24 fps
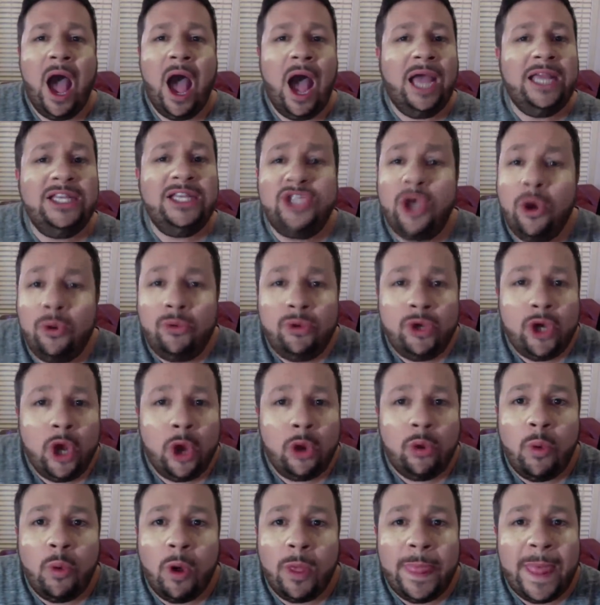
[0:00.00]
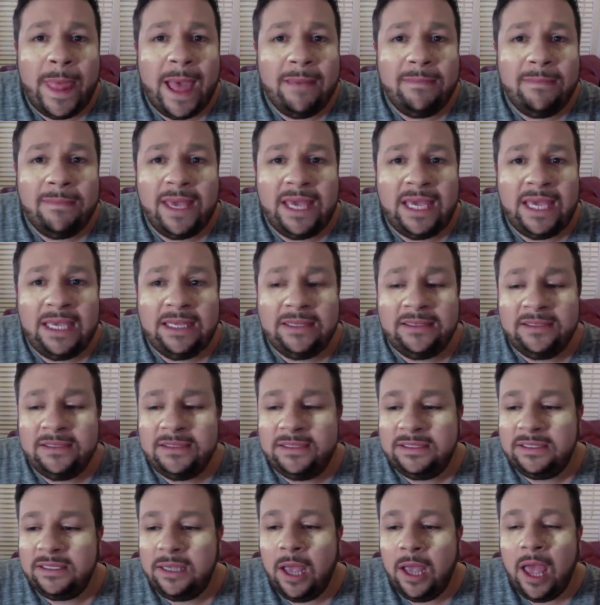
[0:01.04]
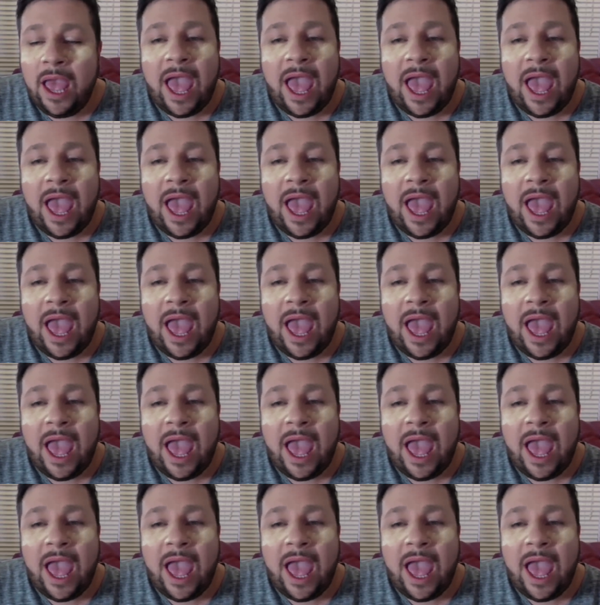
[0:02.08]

I don't know what that means.